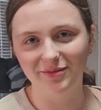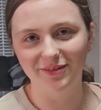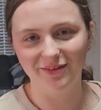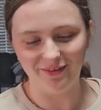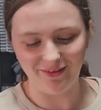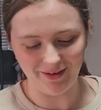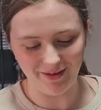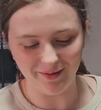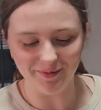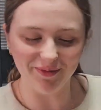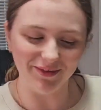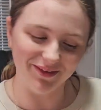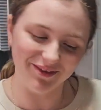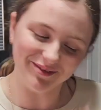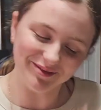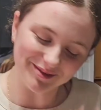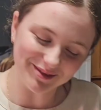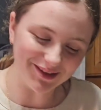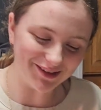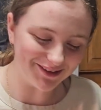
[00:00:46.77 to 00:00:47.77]
Okay, don't
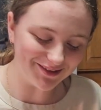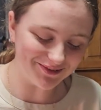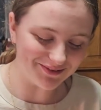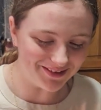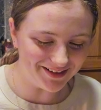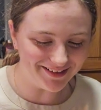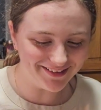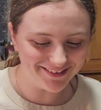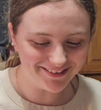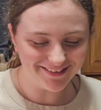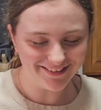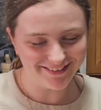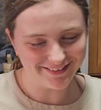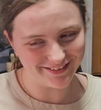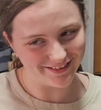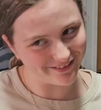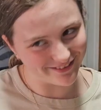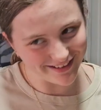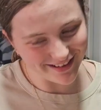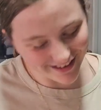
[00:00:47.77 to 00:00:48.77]
judge me. That's
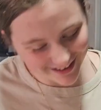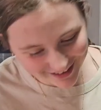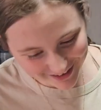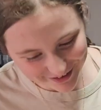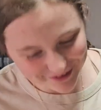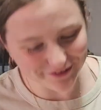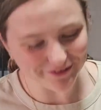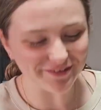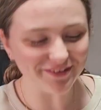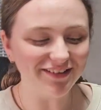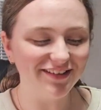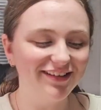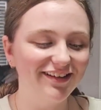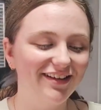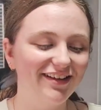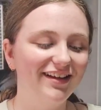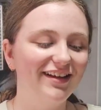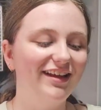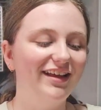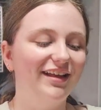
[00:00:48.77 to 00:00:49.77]
all we have.
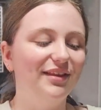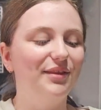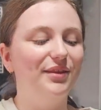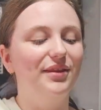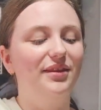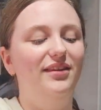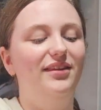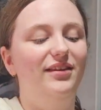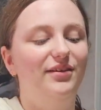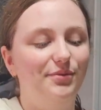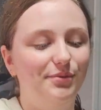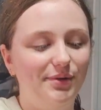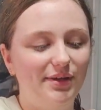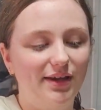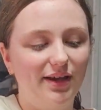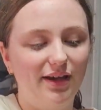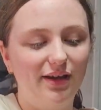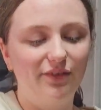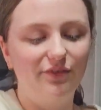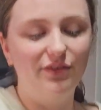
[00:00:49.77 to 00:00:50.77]
We
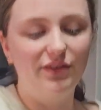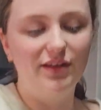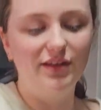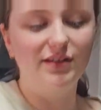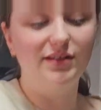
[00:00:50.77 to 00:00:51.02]
have these